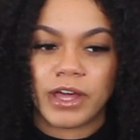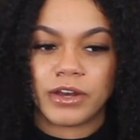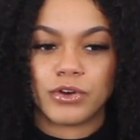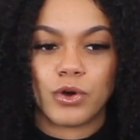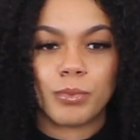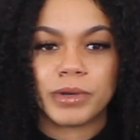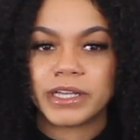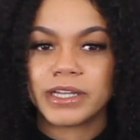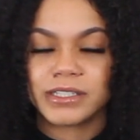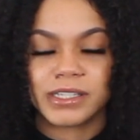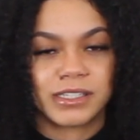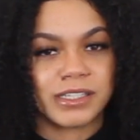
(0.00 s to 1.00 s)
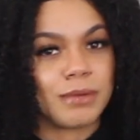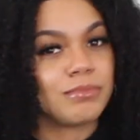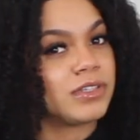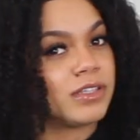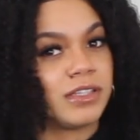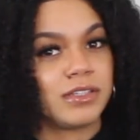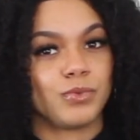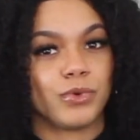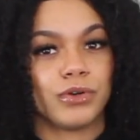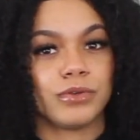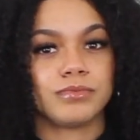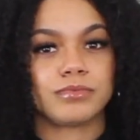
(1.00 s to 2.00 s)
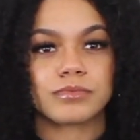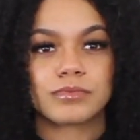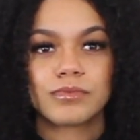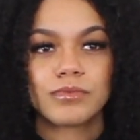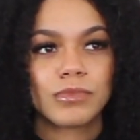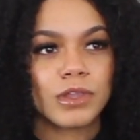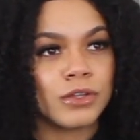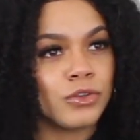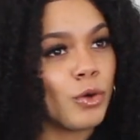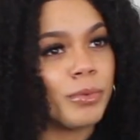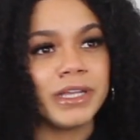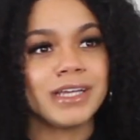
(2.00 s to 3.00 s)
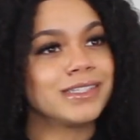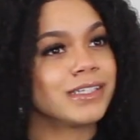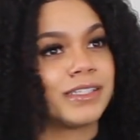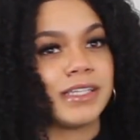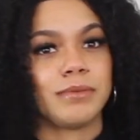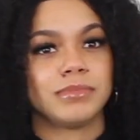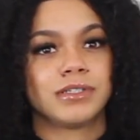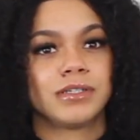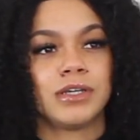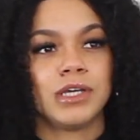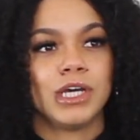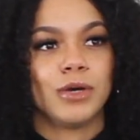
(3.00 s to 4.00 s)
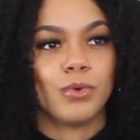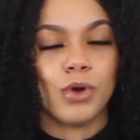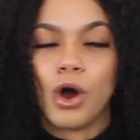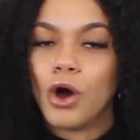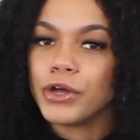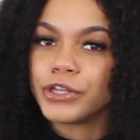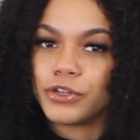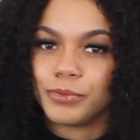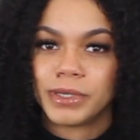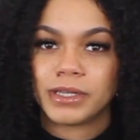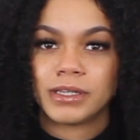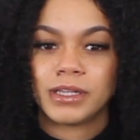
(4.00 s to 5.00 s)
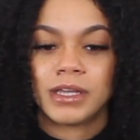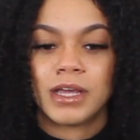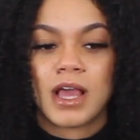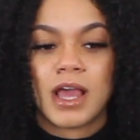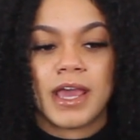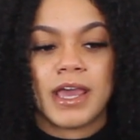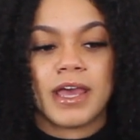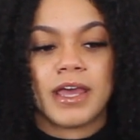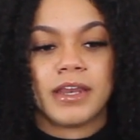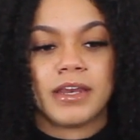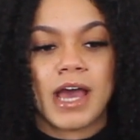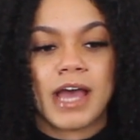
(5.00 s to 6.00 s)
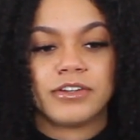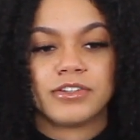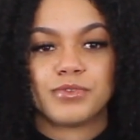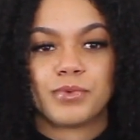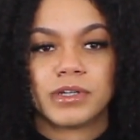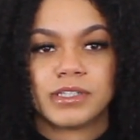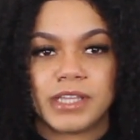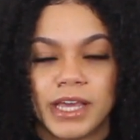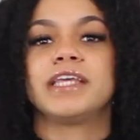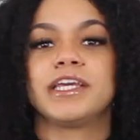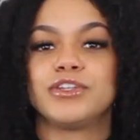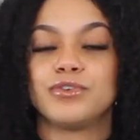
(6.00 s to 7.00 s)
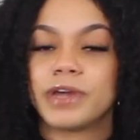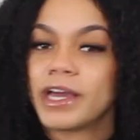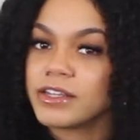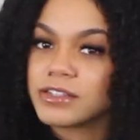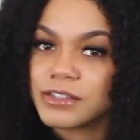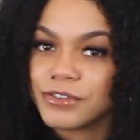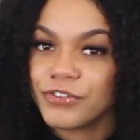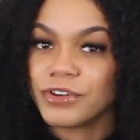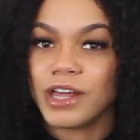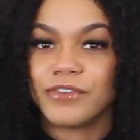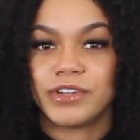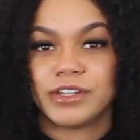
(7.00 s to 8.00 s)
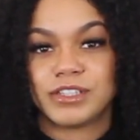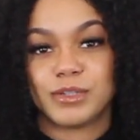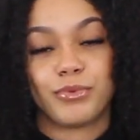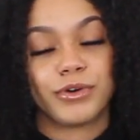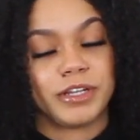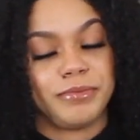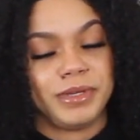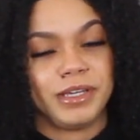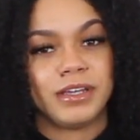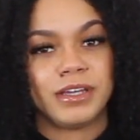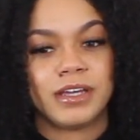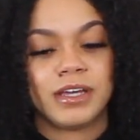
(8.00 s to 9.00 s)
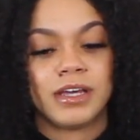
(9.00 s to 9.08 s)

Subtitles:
that nobody is exempt in this world. Nobody is exempt. We're all human. And I just want to say thank you guys for loving and supporting me.